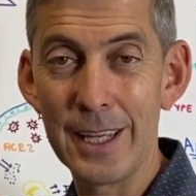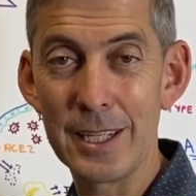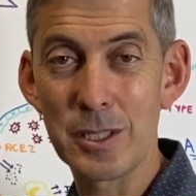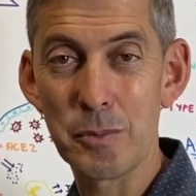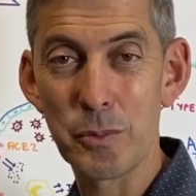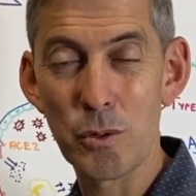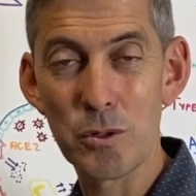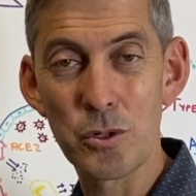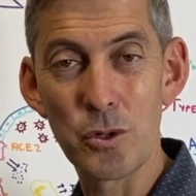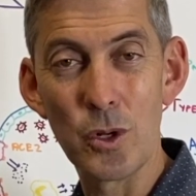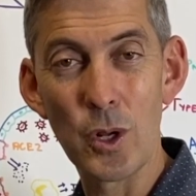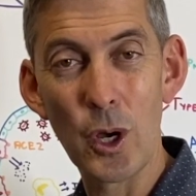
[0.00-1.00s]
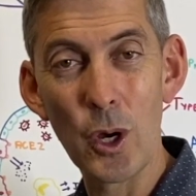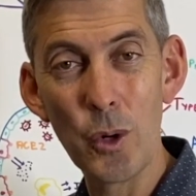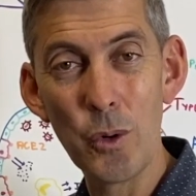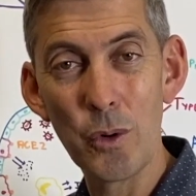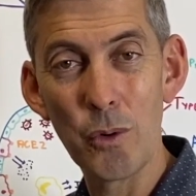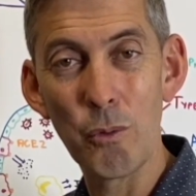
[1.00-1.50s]
It's important to
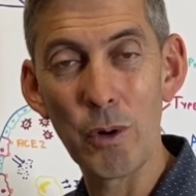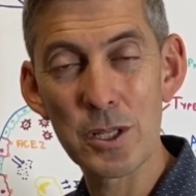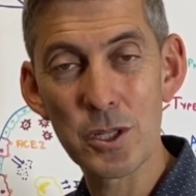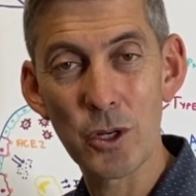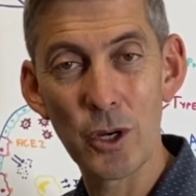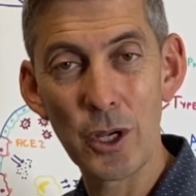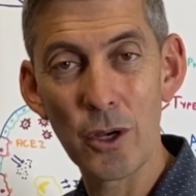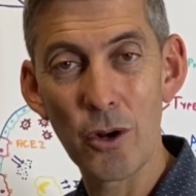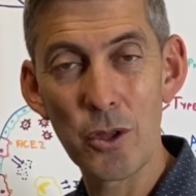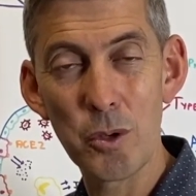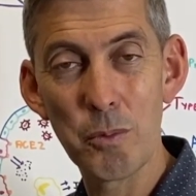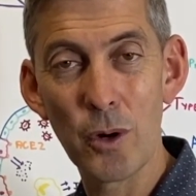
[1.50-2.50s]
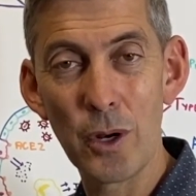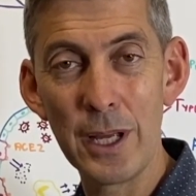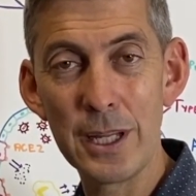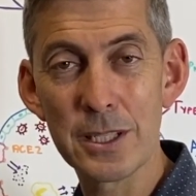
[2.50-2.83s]
know what's going on in your body.